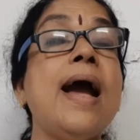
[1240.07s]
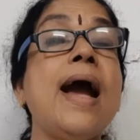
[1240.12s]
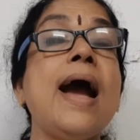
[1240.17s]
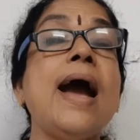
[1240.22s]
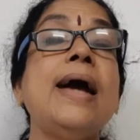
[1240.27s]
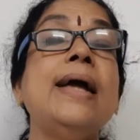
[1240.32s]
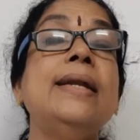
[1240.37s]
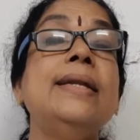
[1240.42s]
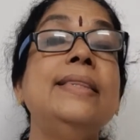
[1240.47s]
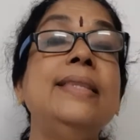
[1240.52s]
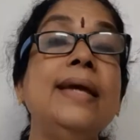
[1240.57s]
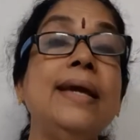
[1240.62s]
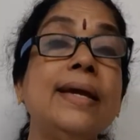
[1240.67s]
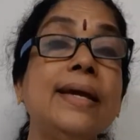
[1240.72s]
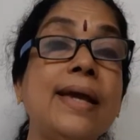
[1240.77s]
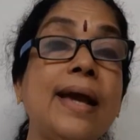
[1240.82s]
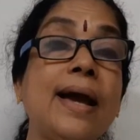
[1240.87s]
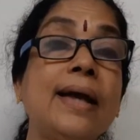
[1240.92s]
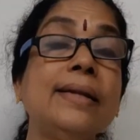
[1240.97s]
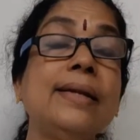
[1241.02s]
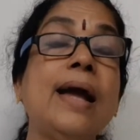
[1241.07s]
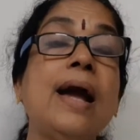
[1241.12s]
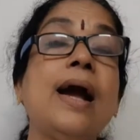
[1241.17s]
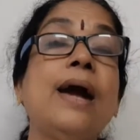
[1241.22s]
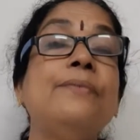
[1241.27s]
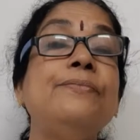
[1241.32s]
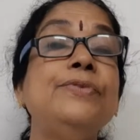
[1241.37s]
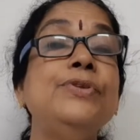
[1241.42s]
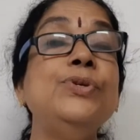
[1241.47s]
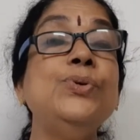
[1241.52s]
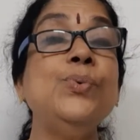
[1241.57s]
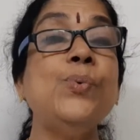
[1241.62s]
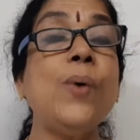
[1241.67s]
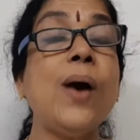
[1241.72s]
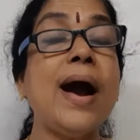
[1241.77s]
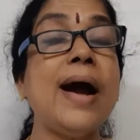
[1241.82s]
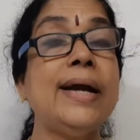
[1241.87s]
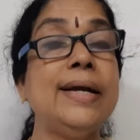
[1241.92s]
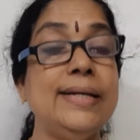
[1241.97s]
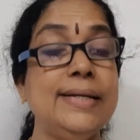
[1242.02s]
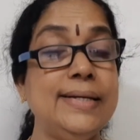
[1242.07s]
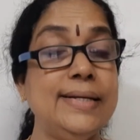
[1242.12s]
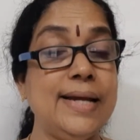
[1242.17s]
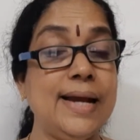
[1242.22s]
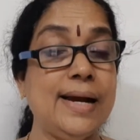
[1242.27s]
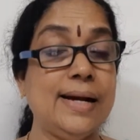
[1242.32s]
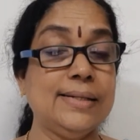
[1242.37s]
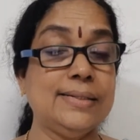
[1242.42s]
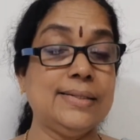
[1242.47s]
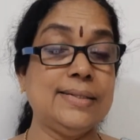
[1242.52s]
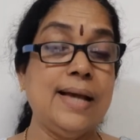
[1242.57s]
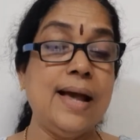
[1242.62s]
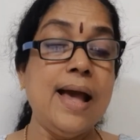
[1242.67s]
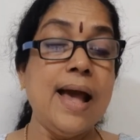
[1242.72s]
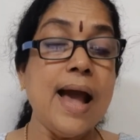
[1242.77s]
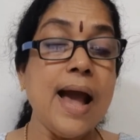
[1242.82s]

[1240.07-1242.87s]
and they can have new ideas